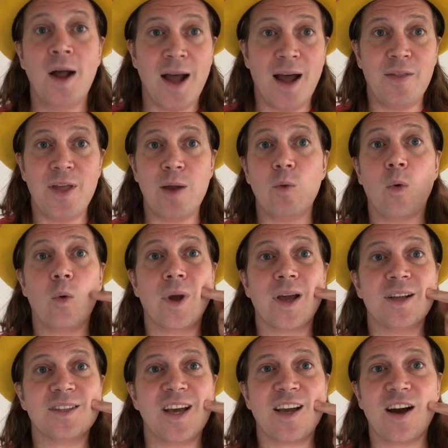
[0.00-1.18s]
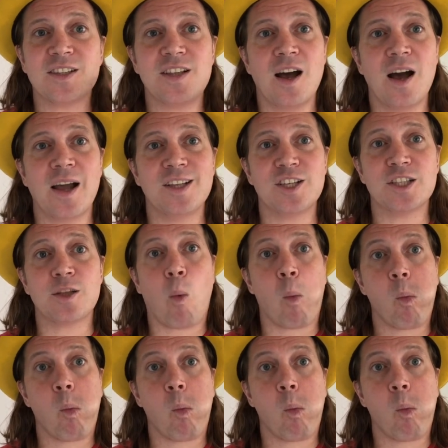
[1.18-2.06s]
And then we're gonna take our tongue and just